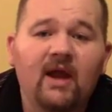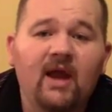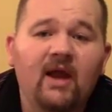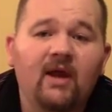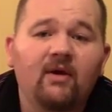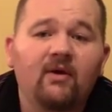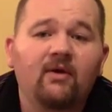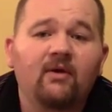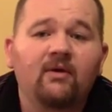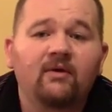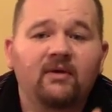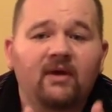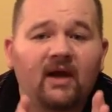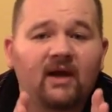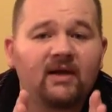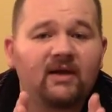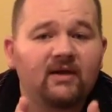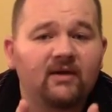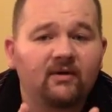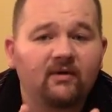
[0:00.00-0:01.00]
angle,
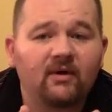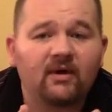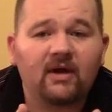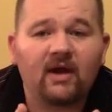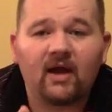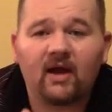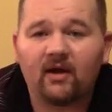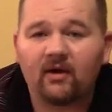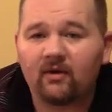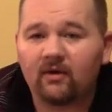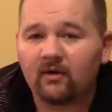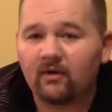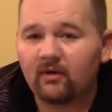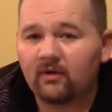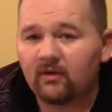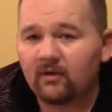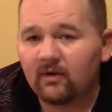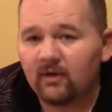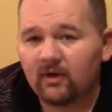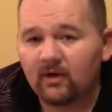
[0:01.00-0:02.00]
90-degree
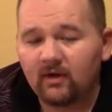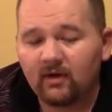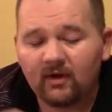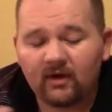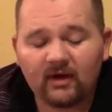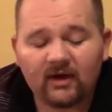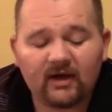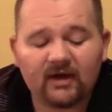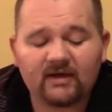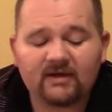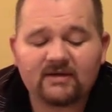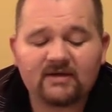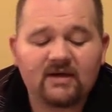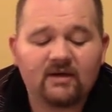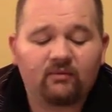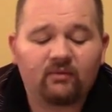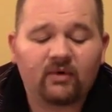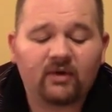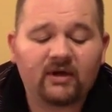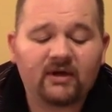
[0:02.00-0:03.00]
angle.
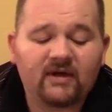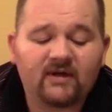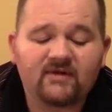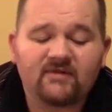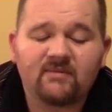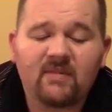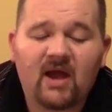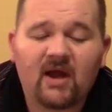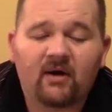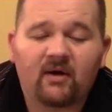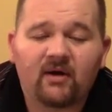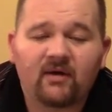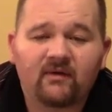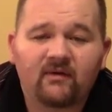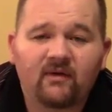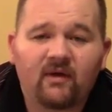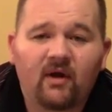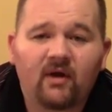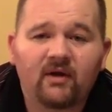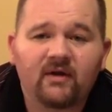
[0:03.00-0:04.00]
It really doesn't matter
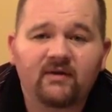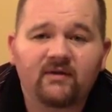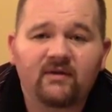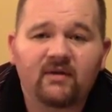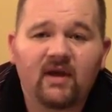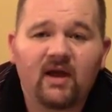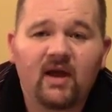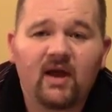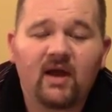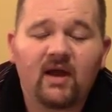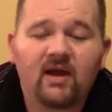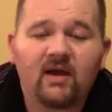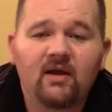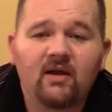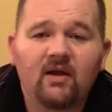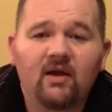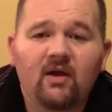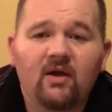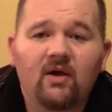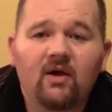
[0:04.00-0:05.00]
as long as
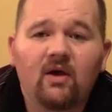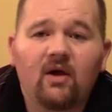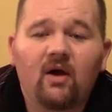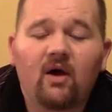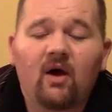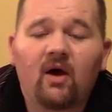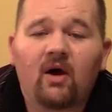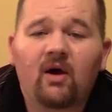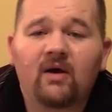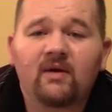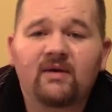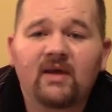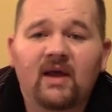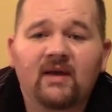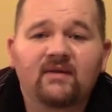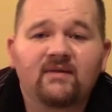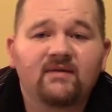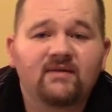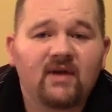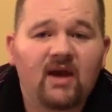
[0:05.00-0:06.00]
they are at
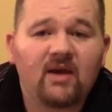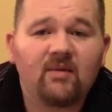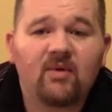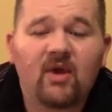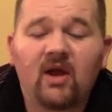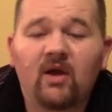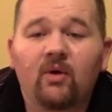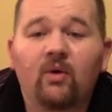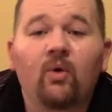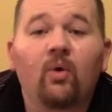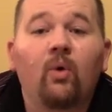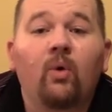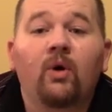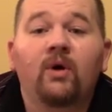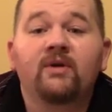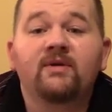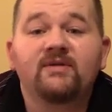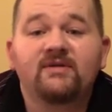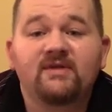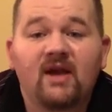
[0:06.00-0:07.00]
that same angle
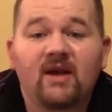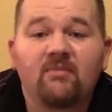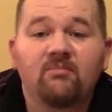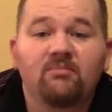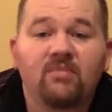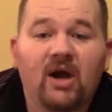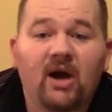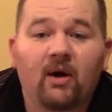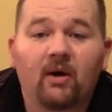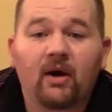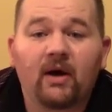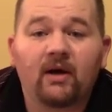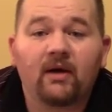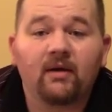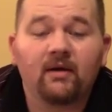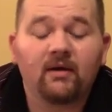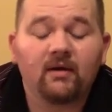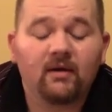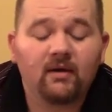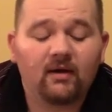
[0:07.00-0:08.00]
or same
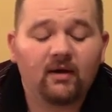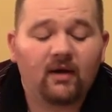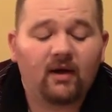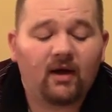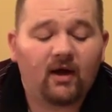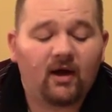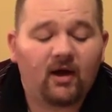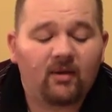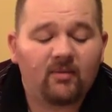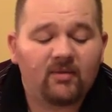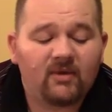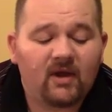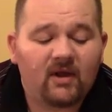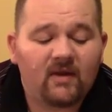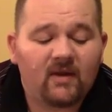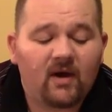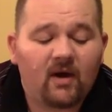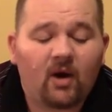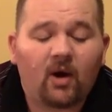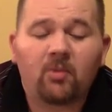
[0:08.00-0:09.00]
bearing,
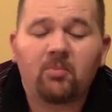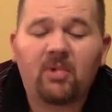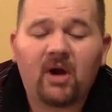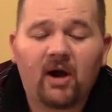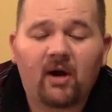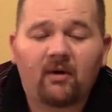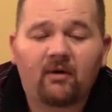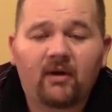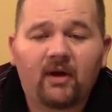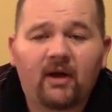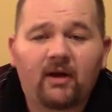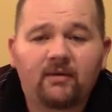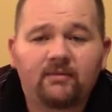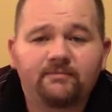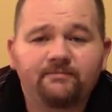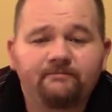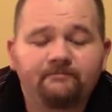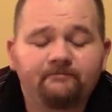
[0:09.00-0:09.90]
then they are parallel.